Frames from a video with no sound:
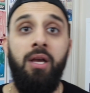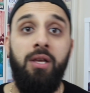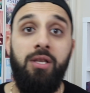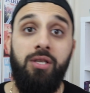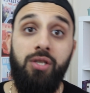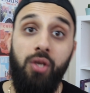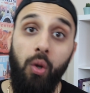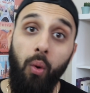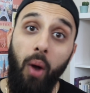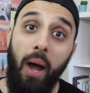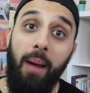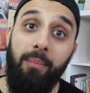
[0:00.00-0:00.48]

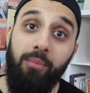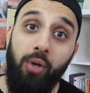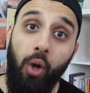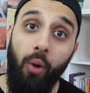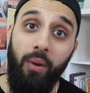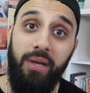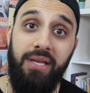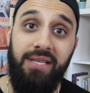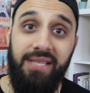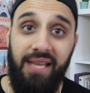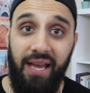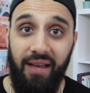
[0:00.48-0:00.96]
So I'm
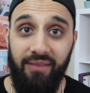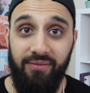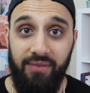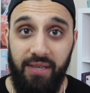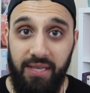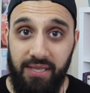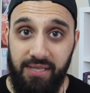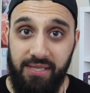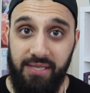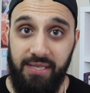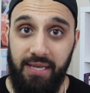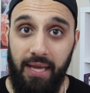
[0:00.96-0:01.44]
going down
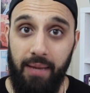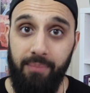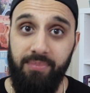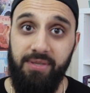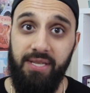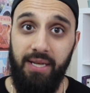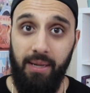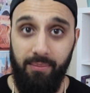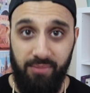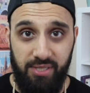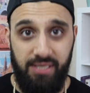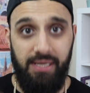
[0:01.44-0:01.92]
these steps
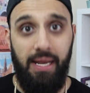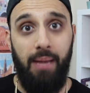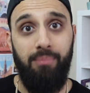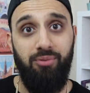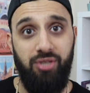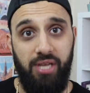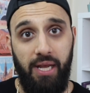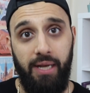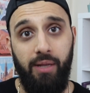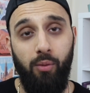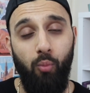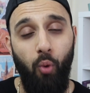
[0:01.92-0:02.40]
and I'm
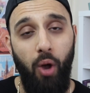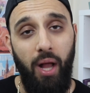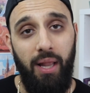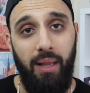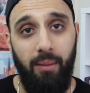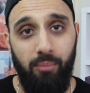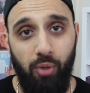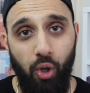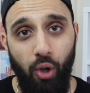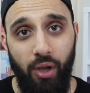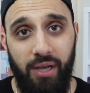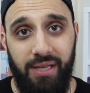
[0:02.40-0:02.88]
Snapchatting while
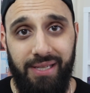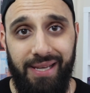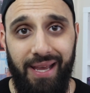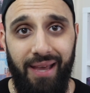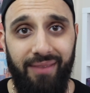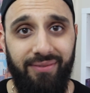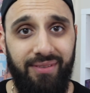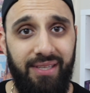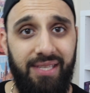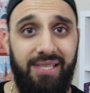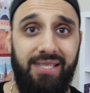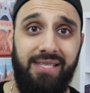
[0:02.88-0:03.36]
I'm going
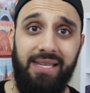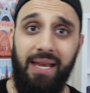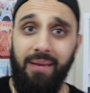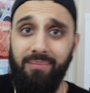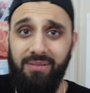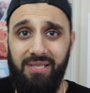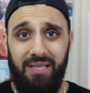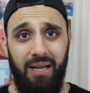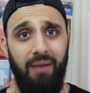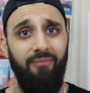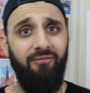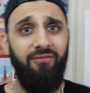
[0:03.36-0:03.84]
down these
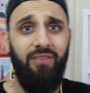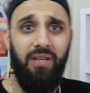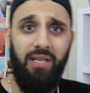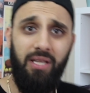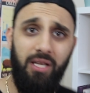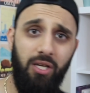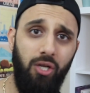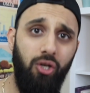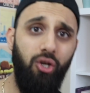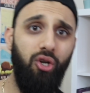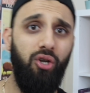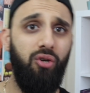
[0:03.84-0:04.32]
steps and I'm
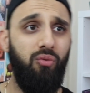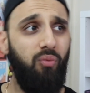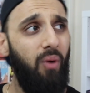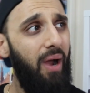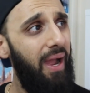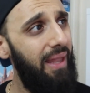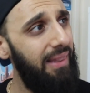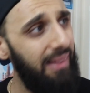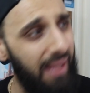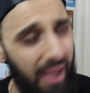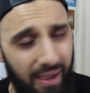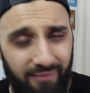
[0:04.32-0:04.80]
feeling good,
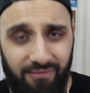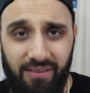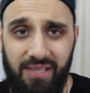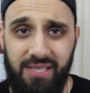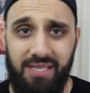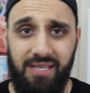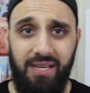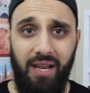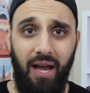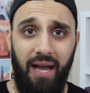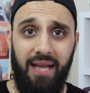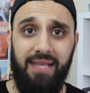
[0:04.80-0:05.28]
right? Life
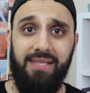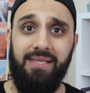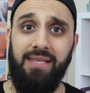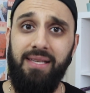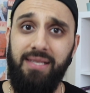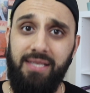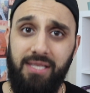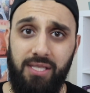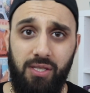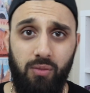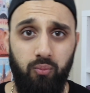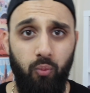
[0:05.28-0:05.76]
is nice,
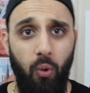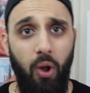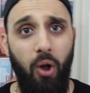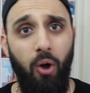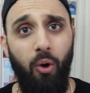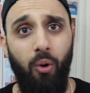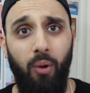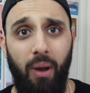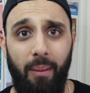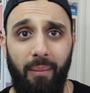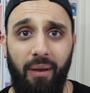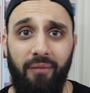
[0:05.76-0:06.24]
it's
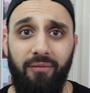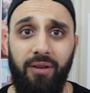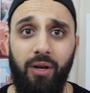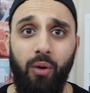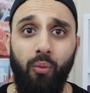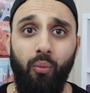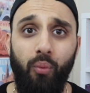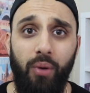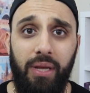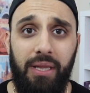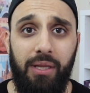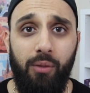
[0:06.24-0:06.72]
swell, I'm having a
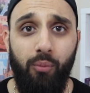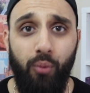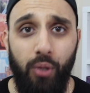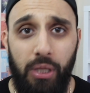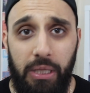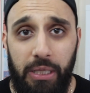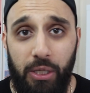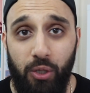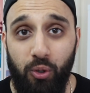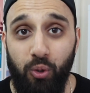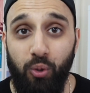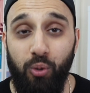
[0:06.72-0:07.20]

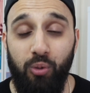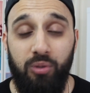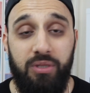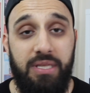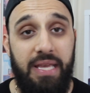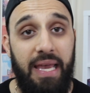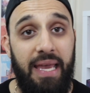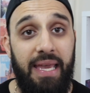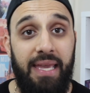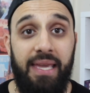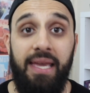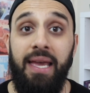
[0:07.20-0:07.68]
really cool
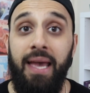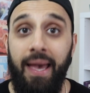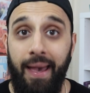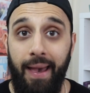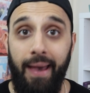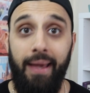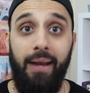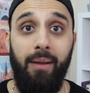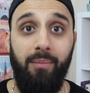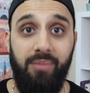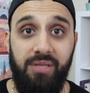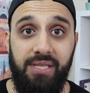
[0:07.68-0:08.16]
day
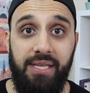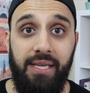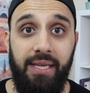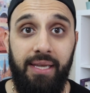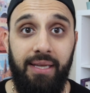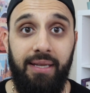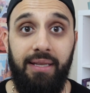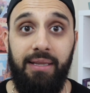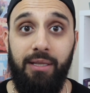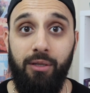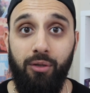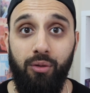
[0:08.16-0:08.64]
and I'm
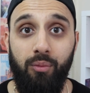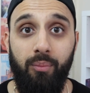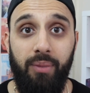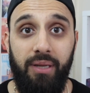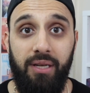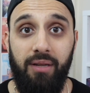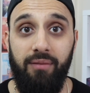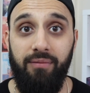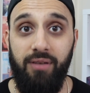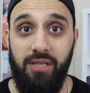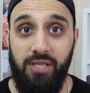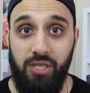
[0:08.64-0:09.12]
singing a little
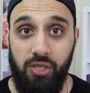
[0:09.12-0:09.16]
bit of a